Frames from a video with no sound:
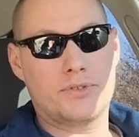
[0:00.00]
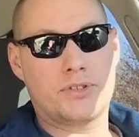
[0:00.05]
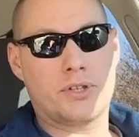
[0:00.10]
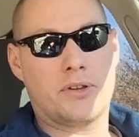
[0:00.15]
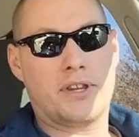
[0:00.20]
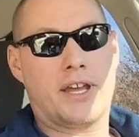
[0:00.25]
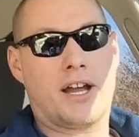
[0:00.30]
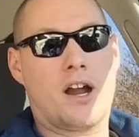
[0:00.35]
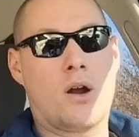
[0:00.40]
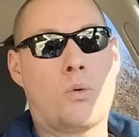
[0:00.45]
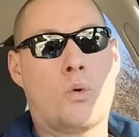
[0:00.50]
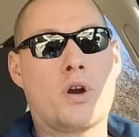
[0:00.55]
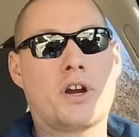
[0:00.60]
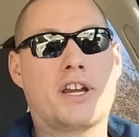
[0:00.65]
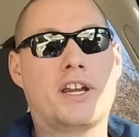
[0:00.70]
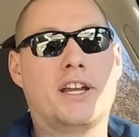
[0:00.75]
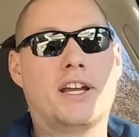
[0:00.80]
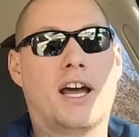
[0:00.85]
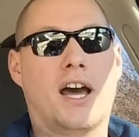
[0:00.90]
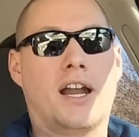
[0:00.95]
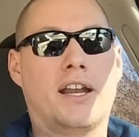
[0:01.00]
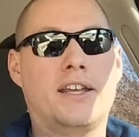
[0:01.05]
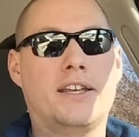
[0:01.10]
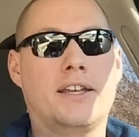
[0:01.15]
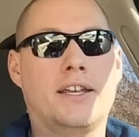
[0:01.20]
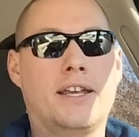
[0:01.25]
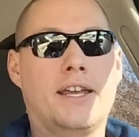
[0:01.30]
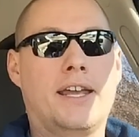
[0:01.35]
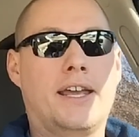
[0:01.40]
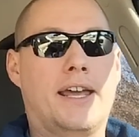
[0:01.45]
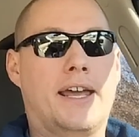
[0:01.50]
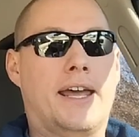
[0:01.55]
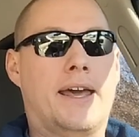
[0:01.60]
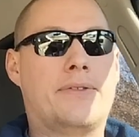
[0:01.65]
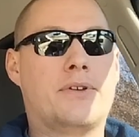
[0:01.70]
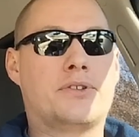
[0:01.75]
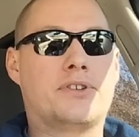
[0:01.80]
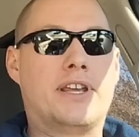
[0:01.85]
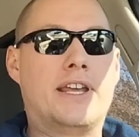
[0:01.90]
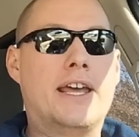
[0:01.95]
So they are working on it, and
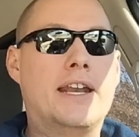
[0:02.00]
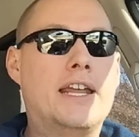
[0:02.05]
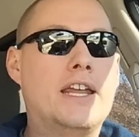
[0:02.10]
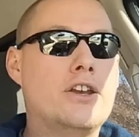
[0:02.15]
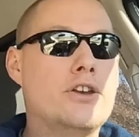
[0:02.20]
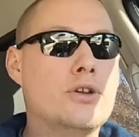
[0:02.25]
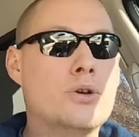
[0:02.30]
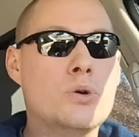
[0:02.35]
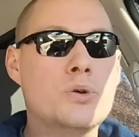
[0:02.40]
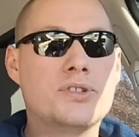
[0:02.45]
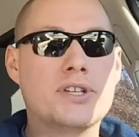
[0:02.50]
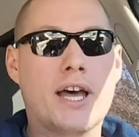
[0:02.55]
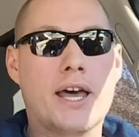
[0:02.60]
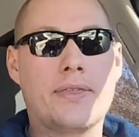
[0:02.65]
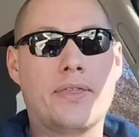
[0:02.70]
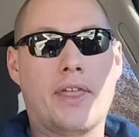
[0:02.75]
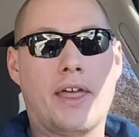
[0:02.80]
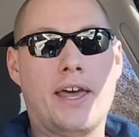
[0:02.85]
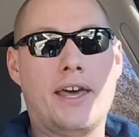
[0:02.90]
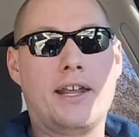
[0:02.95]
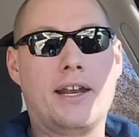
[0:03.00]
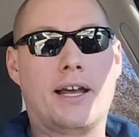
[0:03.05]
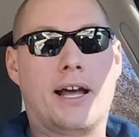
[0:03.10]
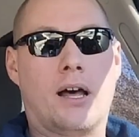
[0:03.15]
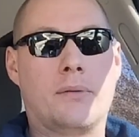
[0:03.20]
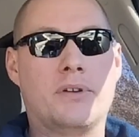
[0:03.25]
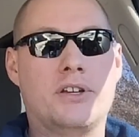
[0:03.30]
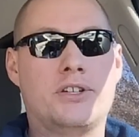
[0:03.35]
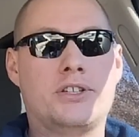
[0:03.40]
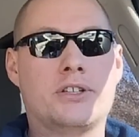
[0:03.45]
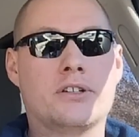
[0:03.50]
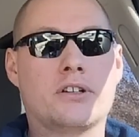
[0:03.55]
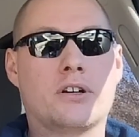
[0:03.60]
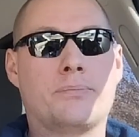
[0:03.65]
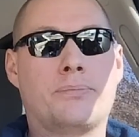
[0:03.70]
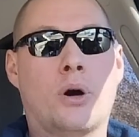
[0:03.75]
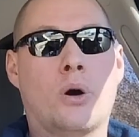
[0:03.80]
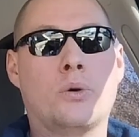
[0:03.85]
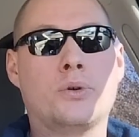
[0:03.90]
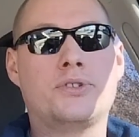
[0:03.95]
if there's any news on that, I'll be sure to
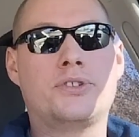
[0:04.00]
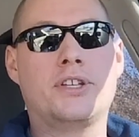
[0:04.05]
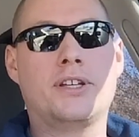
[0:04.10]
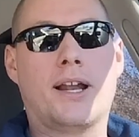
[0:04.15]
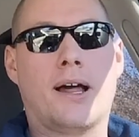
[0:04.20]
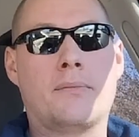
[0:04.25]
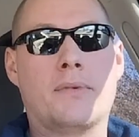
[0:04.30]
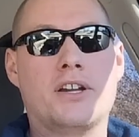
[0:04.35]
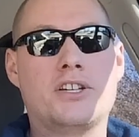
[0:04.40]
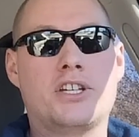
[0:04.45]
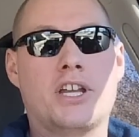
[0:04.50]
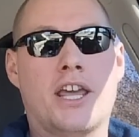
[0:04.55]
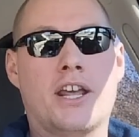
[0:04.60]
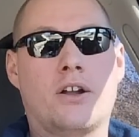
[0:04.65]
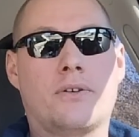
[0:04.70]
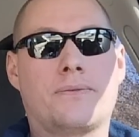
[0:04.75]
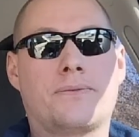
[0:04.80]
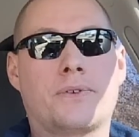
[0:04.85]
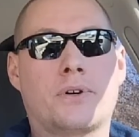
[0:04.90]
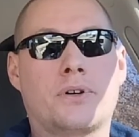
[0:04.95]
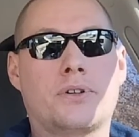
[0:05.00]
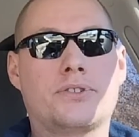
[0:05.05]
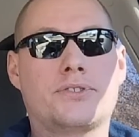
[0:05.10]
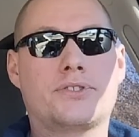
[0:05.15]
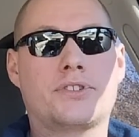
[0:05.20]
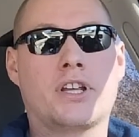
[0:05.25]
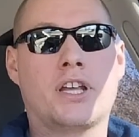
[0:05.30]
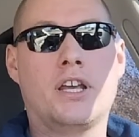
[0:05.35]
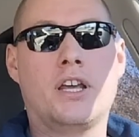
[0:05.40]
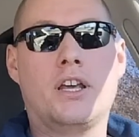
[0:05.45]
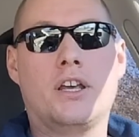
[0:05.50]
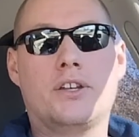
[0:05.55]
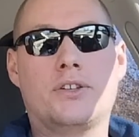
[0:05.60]
post it on my channel first.